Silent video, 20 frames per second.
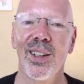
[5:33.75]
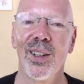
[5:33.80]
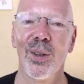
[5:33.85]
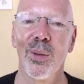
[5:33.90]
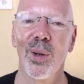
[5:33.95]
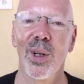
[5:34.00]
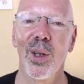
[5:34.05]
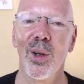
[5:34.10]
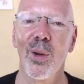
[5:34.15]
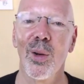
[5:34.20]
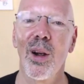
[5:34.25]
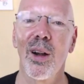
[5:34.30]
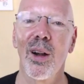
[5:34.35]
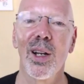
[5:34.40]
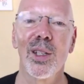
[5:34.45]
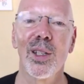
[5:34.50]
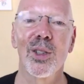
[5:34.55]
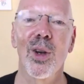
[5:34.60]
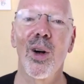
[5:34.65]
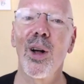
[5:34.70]
What you are
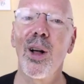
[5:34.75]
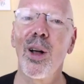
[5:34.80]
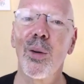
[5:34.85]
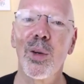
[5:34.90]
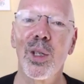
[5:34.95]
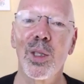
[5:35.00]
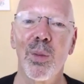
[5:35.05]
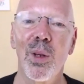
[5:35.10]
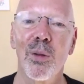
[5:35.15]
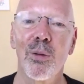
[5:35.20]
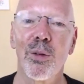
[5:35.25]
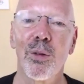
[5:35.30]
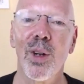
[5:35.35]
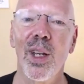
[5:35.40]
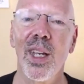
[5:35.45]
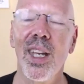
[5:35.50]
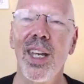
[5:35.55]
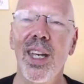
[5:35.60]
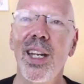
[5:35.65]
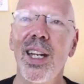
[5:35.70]
has always been free.
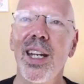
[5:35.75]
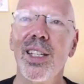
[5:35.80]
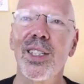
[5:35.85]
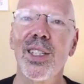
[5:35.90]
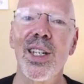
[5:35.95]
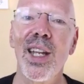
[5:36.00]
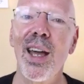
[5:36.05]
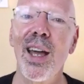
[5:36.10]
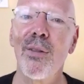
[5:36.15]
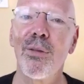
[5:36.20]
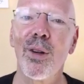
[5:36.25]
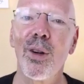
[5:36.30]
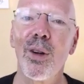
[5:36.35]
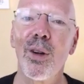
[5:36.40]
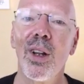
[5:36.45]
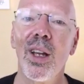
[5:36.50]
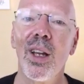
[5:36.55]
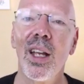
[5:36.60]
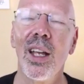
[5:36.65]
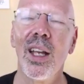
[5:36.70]
It has never,